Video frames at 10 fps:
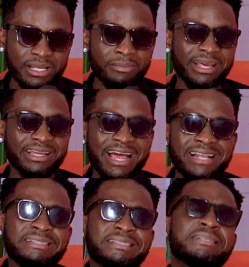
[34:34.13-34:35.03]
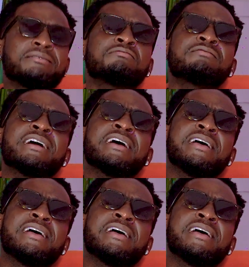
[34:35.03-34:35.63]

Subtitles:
I'm like, Auntie, rest.